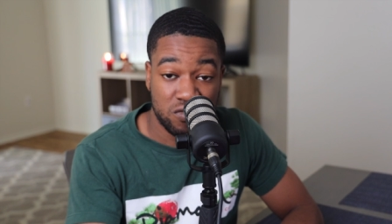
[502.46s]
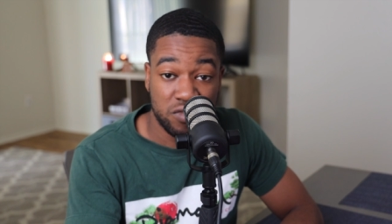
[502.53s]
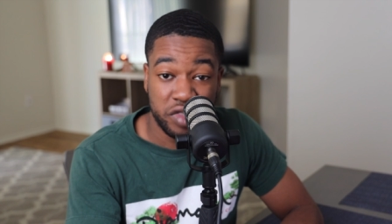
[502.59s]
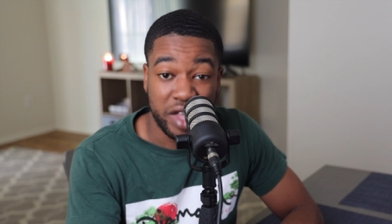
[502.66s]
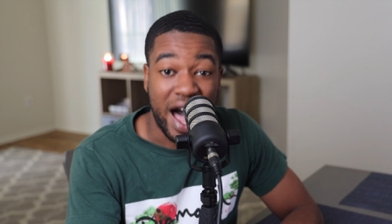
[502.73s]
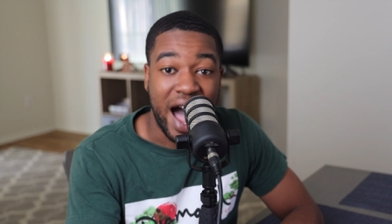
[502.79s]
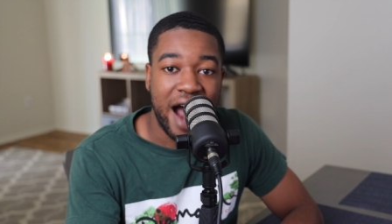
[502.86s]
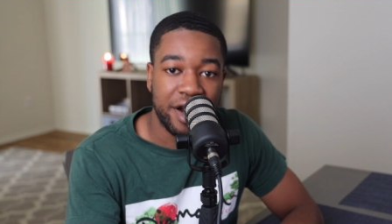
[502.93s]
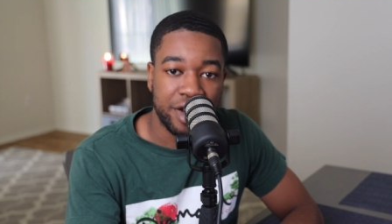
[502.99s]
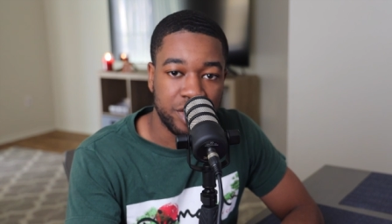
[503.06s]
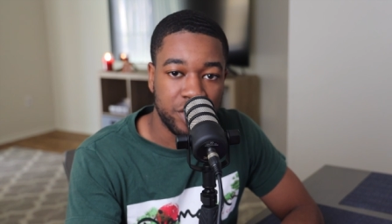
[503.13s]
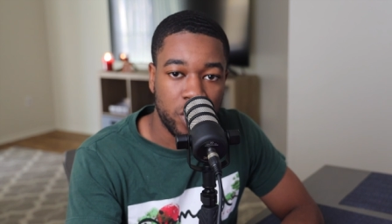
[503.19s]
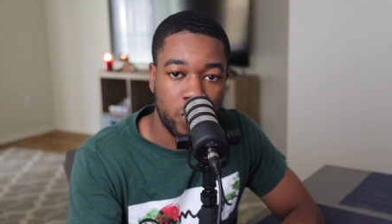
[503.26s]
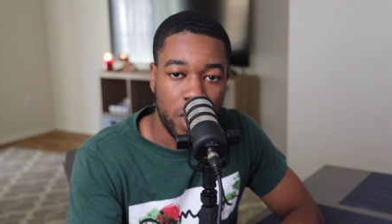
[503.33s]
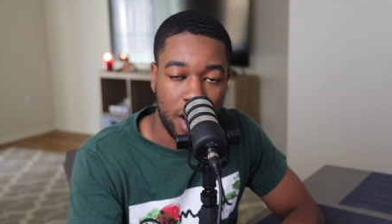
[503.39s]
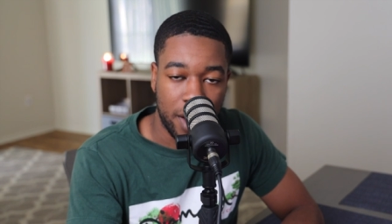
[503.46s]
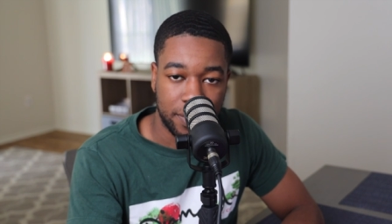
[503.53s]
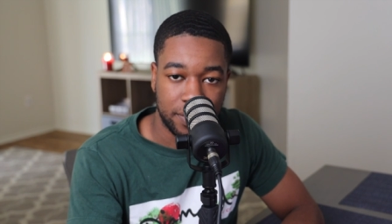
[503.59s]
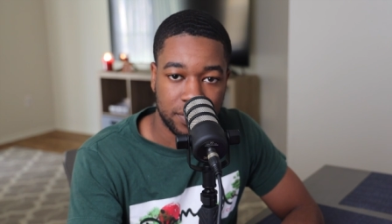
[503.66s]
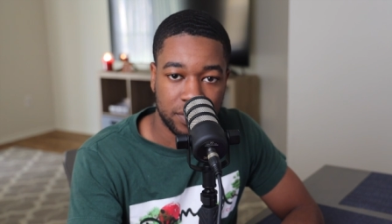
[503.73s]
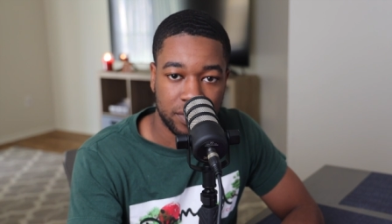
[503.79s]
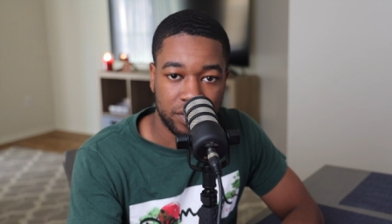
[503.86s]
the higher you go up.
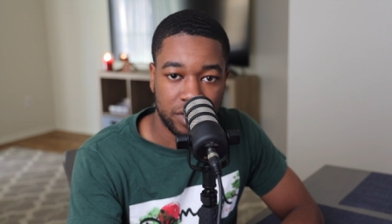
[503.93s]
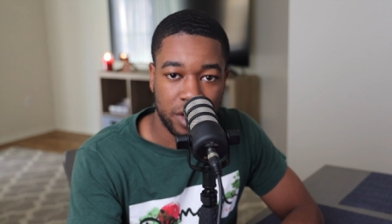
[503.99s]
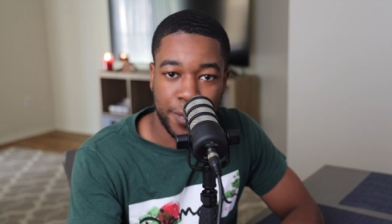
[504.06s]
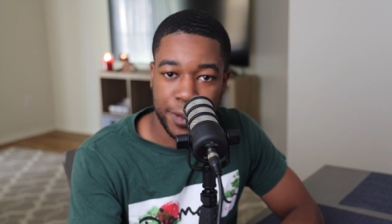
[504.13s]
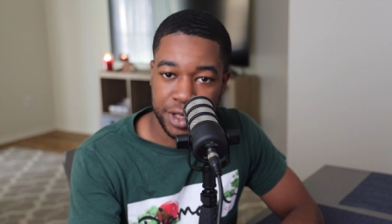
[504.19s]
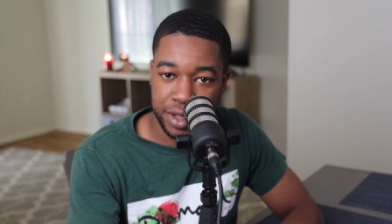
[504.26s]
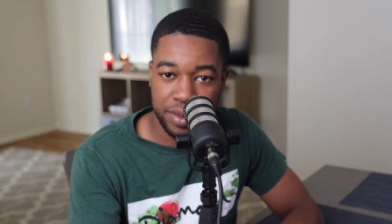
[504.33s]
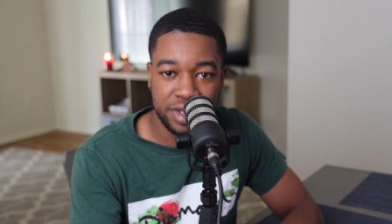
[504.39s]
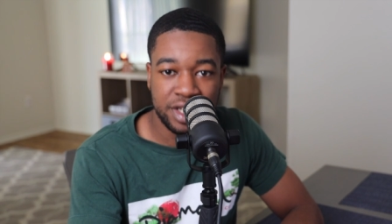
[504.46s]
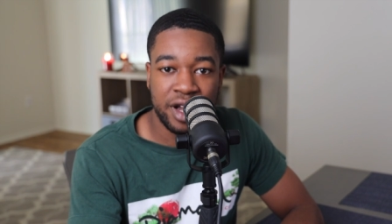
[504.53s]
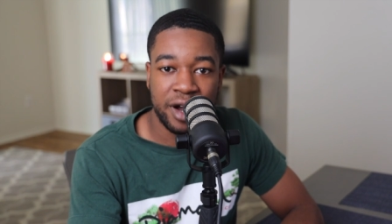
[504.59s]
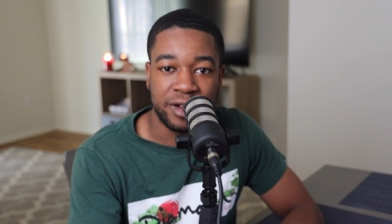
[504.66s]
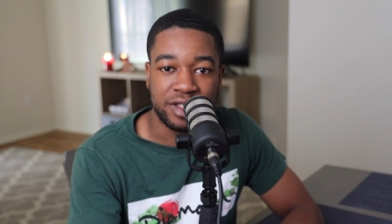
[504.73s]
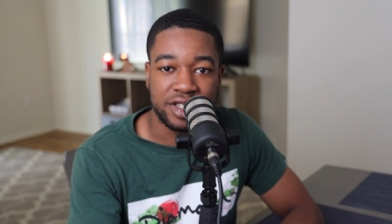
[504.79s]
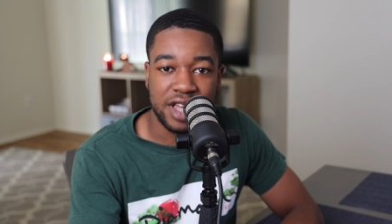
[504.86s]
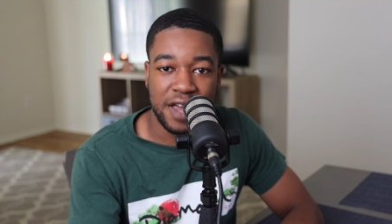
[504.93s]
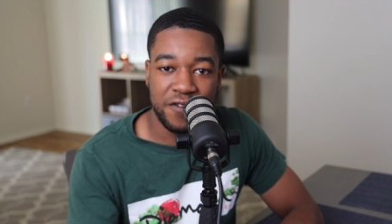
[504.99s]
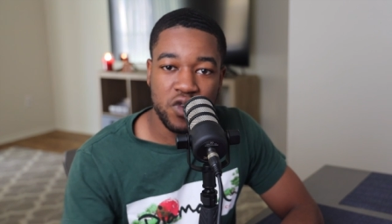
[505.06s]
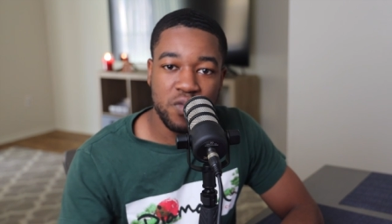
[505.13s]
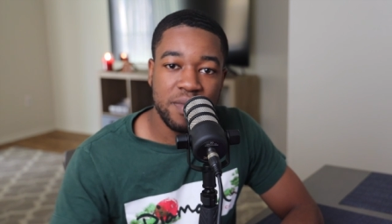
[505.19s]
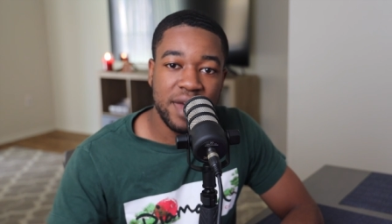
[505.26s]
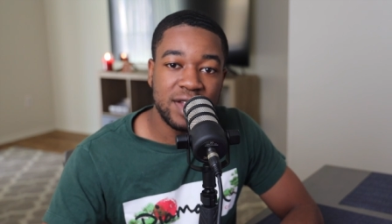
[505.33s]
Platoon sergeants, if
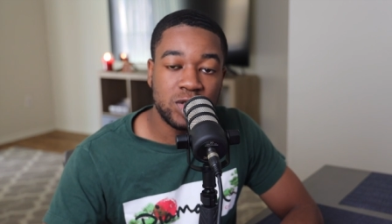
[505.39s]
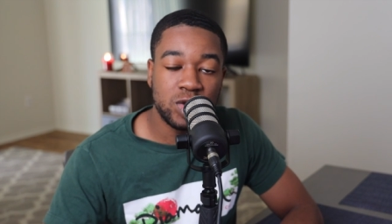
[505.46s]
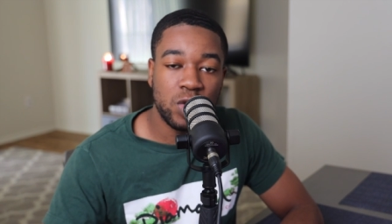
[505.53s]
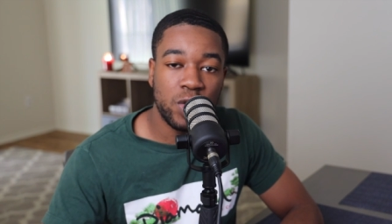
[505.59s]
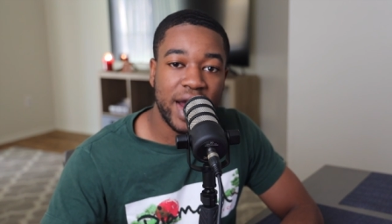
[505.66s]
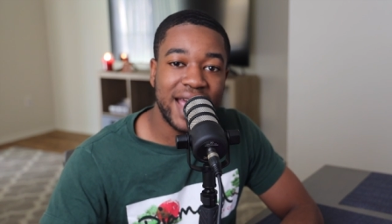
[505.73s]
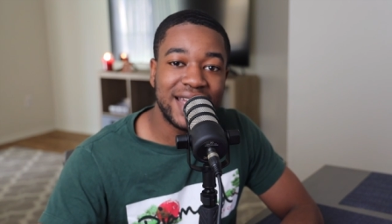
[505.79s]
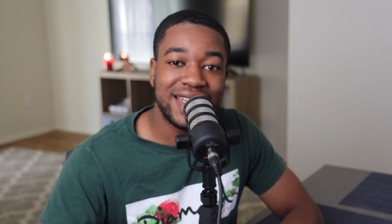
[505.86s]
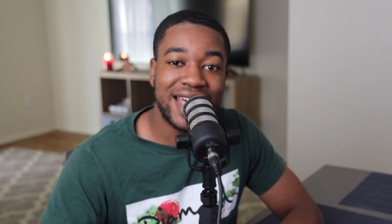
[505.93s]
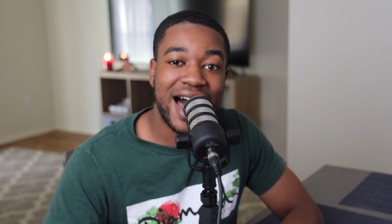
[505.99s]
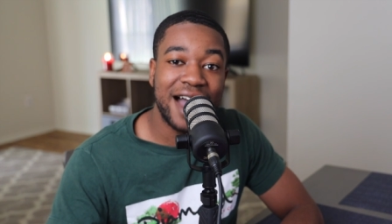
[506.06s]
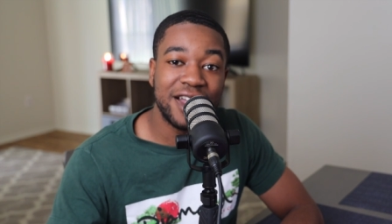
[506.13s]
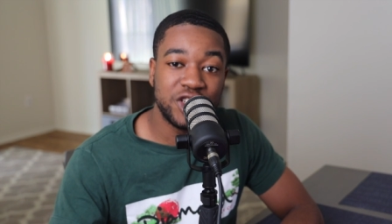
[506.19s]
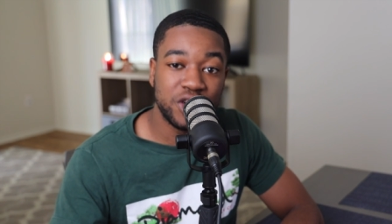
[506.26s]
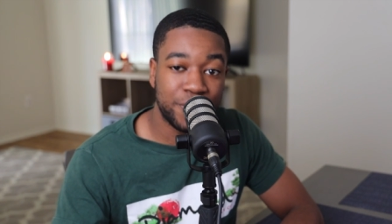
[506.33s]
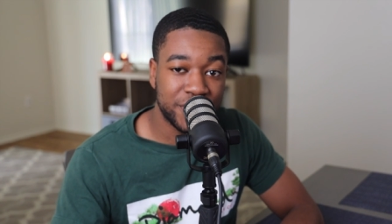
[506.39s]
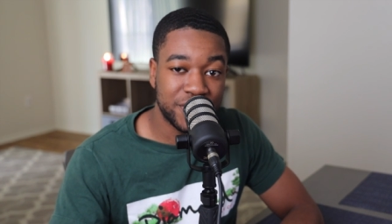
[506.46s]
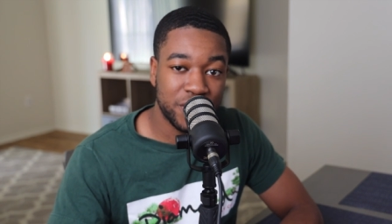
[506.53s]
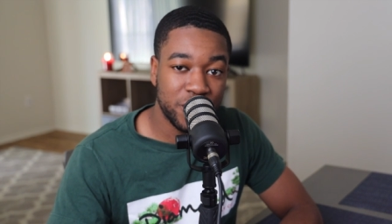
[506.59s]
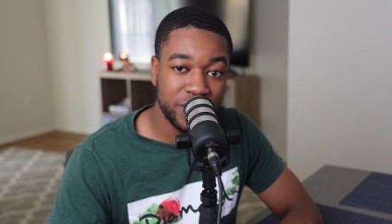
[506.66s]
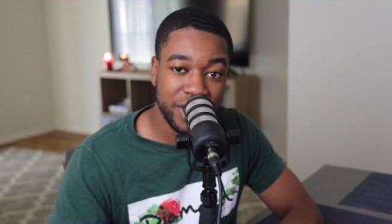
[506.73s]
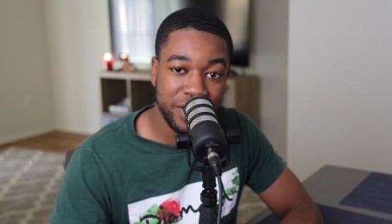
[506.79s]
you mentor and guide your
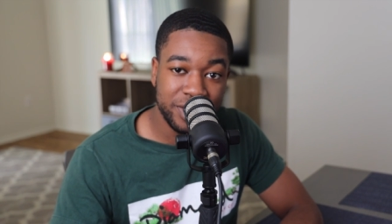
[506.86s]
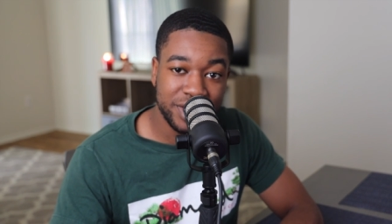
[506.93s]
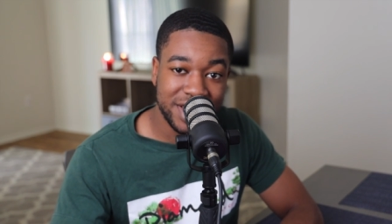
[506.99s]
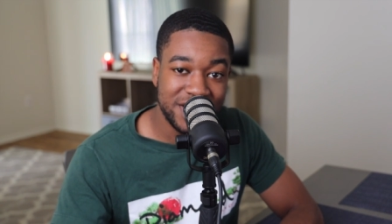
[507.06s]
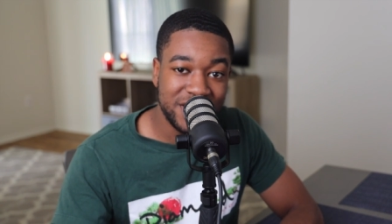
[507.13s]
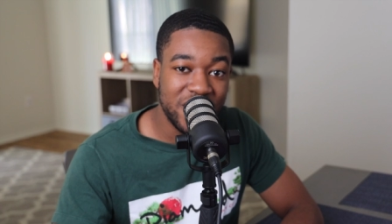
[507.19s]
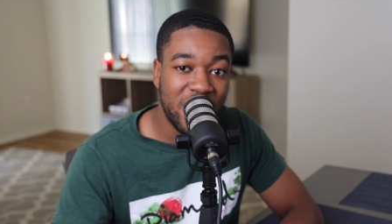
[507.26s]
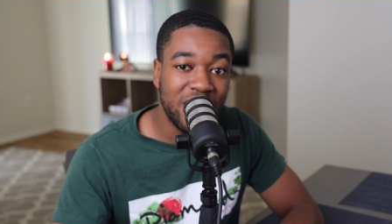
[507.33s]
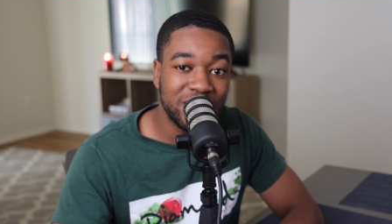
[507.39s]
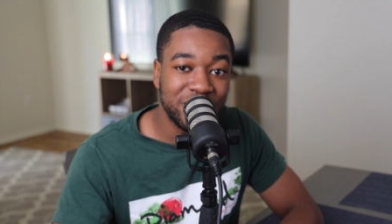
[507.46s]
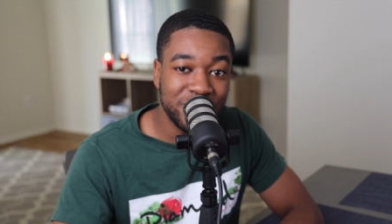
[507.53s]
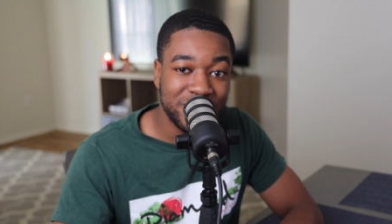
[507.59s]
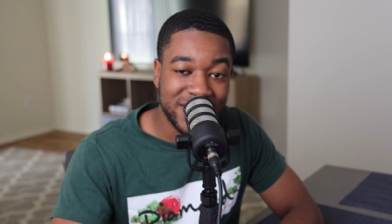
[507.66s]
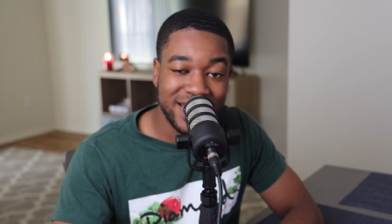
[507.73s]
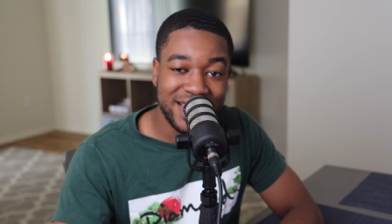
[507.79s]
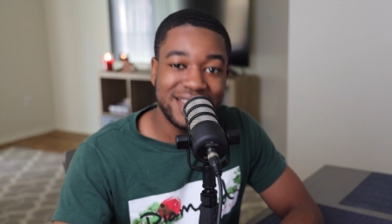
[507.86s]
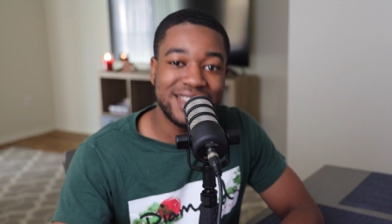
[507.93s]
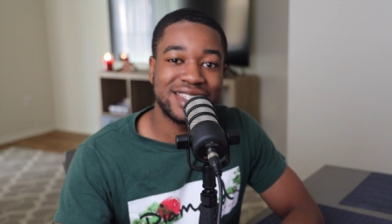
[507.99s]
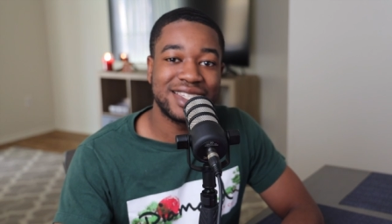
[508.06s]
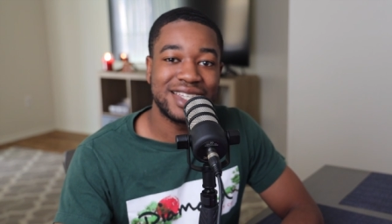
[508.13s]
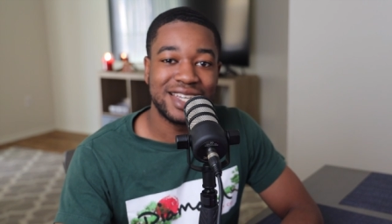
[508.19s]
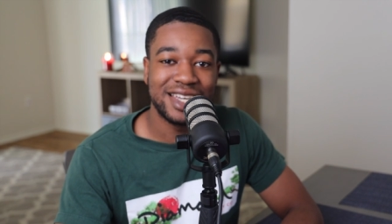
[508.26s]
platoon leaders, these young lieutenants,